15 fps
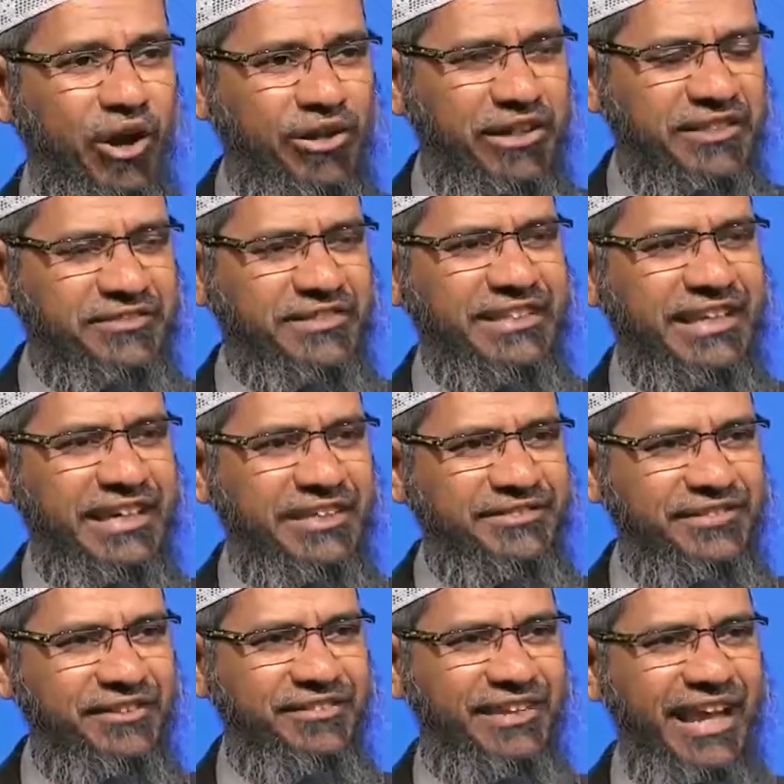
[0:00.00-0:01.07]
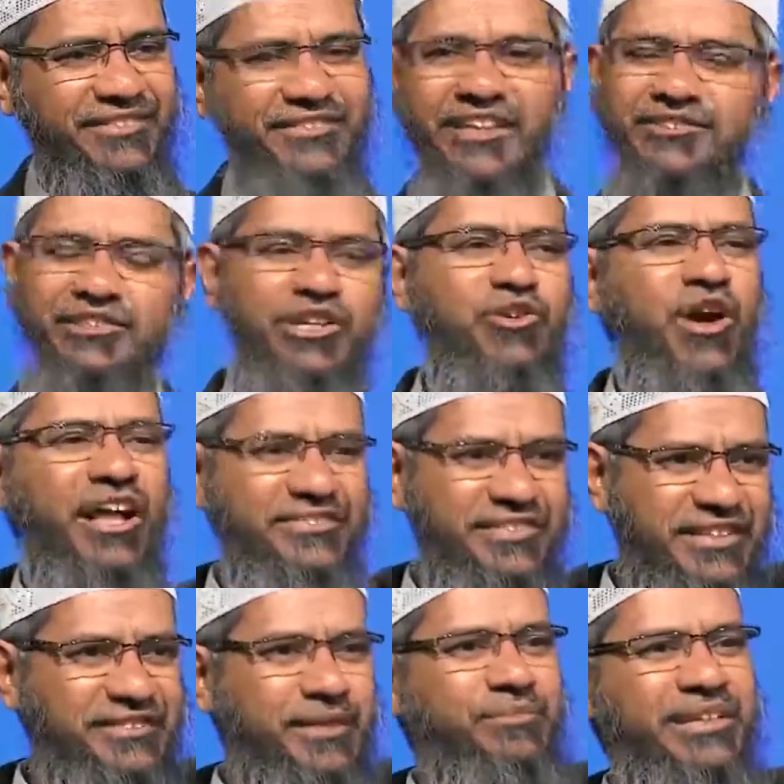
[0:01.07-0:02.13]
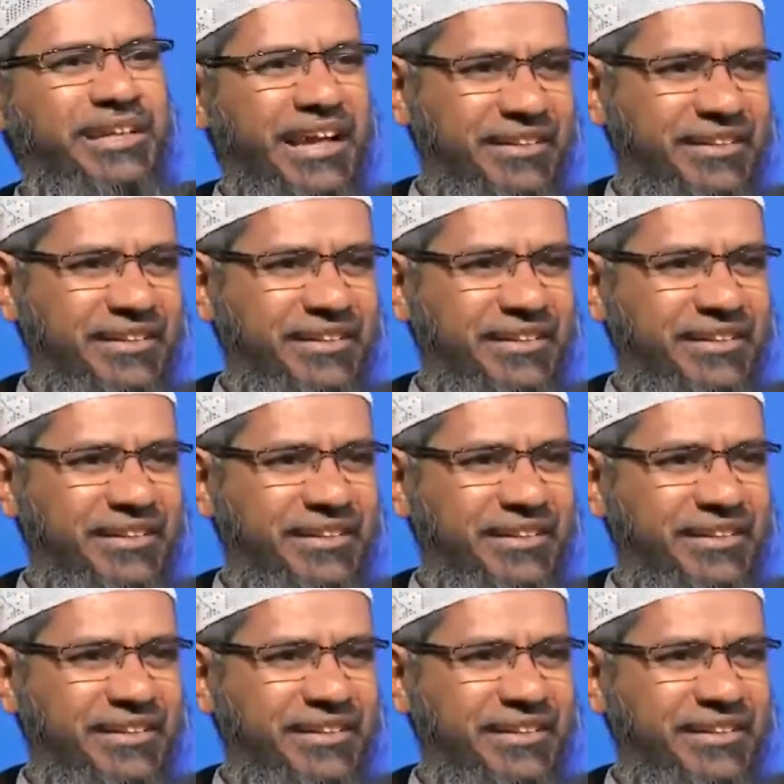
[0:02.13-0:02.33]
out a single civilization. You're asking something